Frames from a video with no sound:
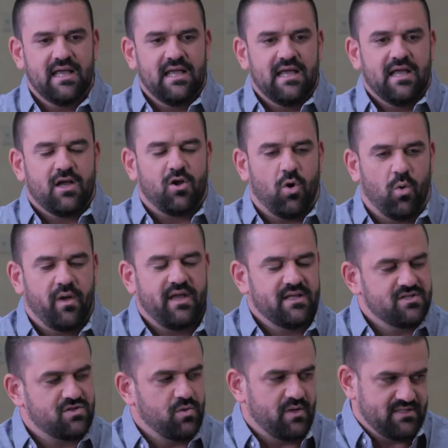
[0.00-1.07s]
going
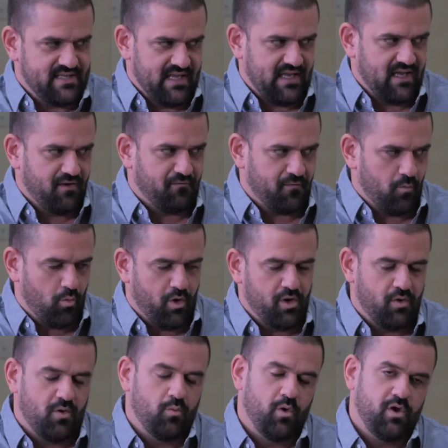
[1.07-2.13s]
into and taking it from what
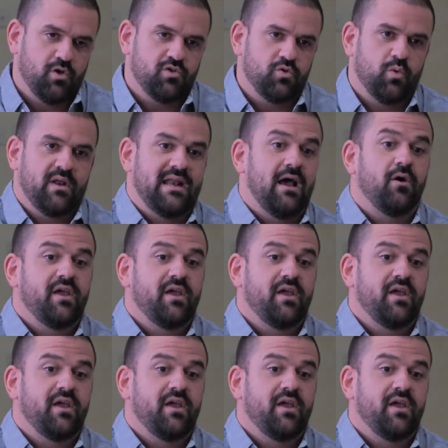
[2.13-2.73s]
you're doing now,